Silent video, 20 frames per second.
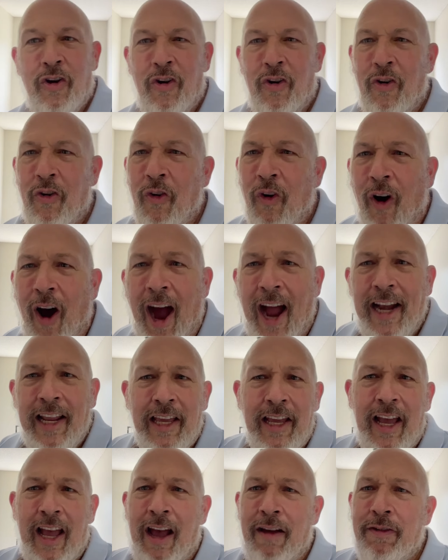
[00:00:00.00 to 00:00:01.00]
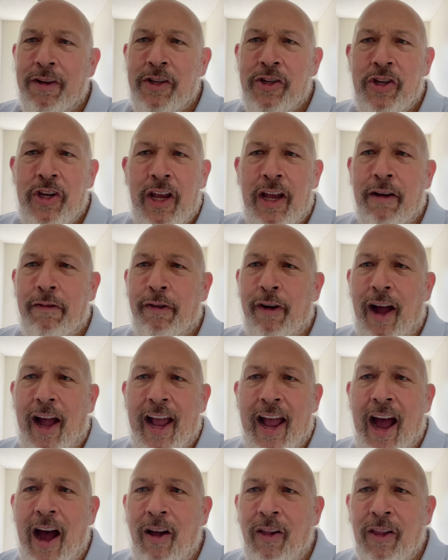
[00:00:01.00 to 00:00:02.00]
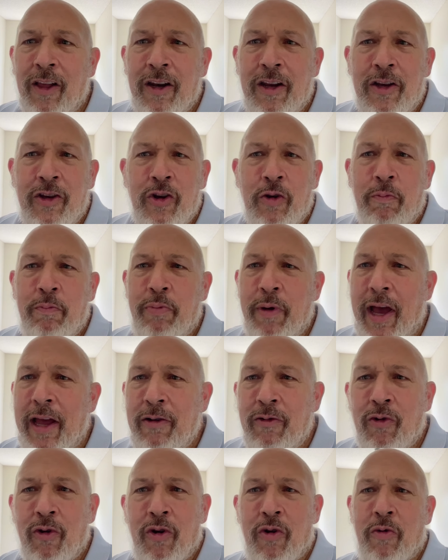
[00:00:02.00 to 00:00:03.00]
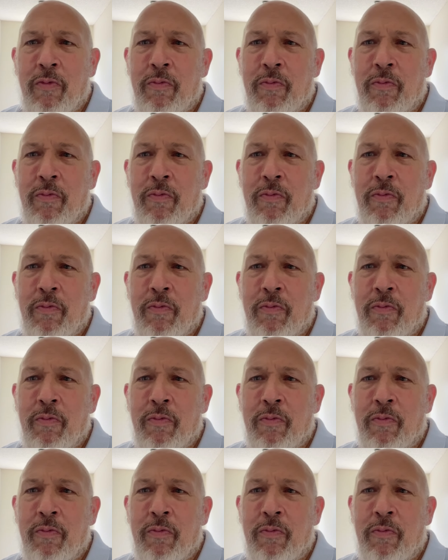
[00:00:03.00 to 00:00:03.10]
why do you have a GFI outlet in your bedroom?